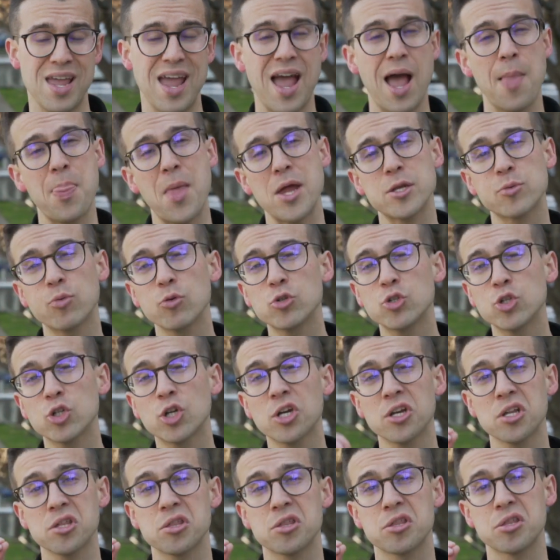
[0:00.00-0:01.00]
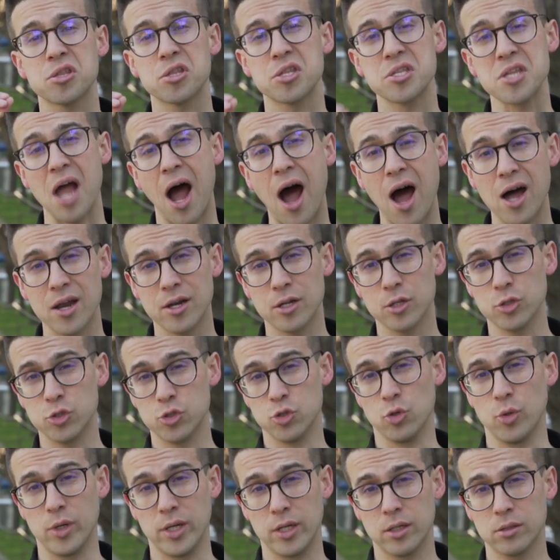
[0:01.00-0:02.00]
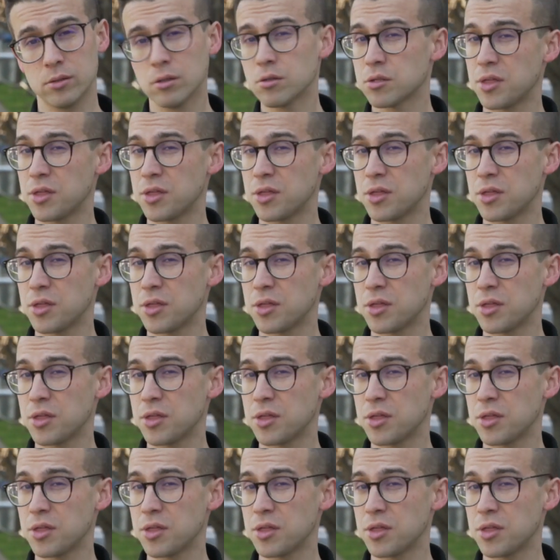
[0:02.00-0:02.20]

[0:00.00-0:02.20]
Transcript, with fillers: And that's what you're going to start doing.